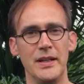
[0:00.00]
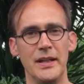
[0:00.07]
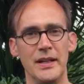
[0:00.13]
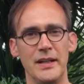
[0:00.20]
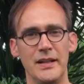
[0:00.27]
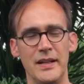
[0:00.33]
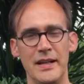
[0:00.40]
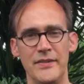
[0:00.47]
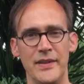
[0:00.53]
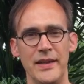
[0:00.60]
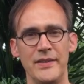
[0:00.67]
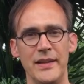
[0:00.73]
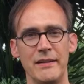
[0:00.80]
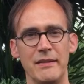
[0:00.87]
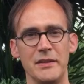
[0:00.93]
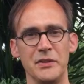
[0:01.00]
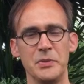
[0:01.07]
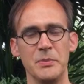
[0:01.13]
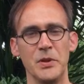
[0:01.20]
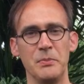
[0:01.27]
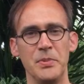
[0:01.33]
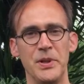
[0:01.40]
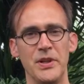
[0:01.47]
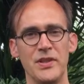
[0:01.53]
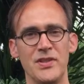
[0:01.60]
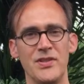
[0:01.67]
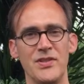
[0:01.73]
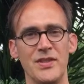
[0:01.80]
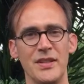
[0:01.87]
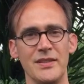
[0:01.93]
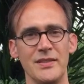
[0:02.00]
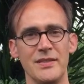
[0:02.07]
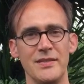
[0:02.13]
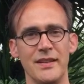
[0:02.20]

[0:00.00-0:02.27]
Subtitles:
and then their ultimate purchases.